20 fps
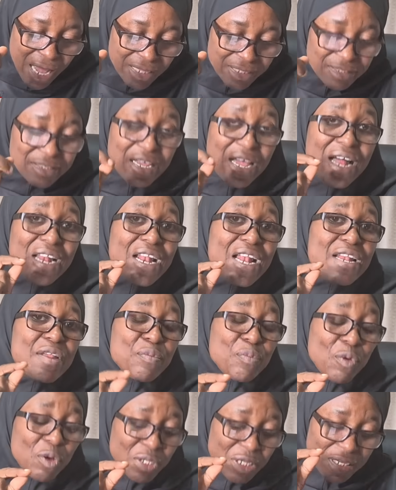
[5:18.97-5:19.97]
Sahara
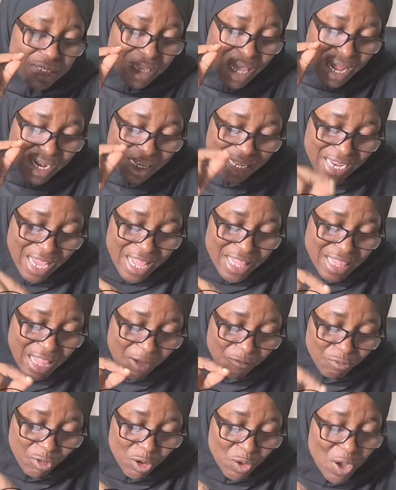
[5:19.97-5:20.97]
reporters had learned
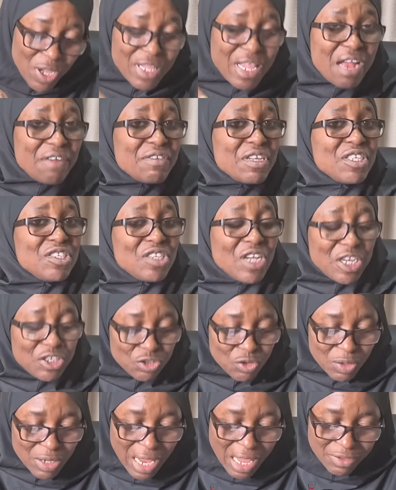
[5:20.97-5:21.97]
that following their
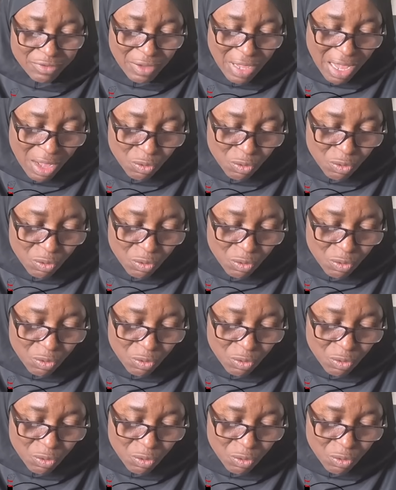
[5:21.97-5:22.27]
rejection at